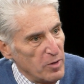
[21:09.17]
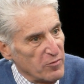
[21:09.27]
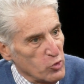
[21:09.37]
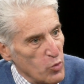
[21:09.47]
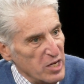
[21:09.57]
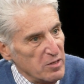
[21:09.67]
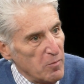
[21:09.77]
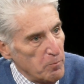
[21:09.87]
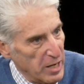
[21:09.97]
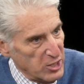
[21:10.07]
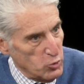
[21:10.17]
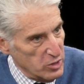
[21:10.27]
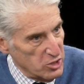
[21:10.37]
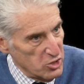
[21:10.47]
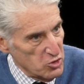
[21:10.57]
of great
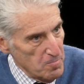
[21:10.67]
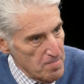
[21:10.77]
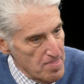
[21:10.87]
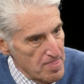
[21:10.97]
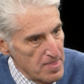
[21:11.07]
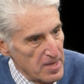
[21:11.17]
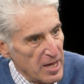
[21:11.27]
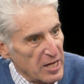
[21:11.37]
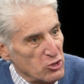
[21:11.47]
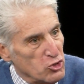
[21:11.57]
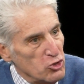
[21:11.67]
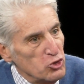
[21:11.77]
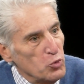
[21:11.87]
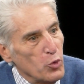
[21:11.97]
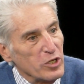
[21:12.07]
patriotism, and
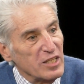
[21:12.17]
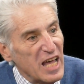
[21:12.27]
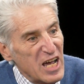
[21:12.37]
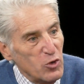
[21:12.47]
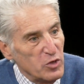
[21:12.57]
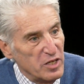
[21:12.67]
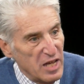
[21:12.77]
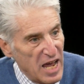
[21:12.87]
Jews were allowed